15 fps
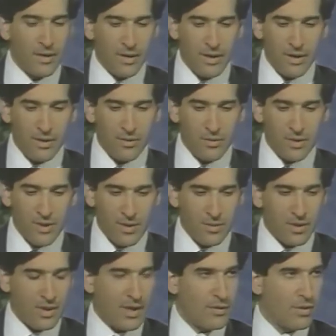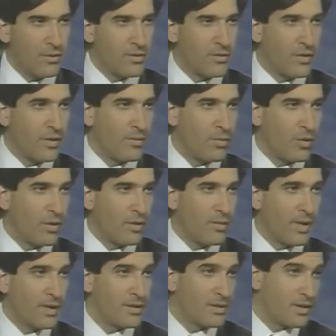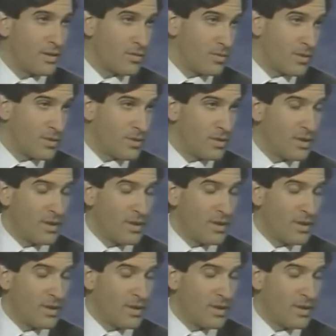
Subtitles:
And it was something that I thought was very important to my constituents.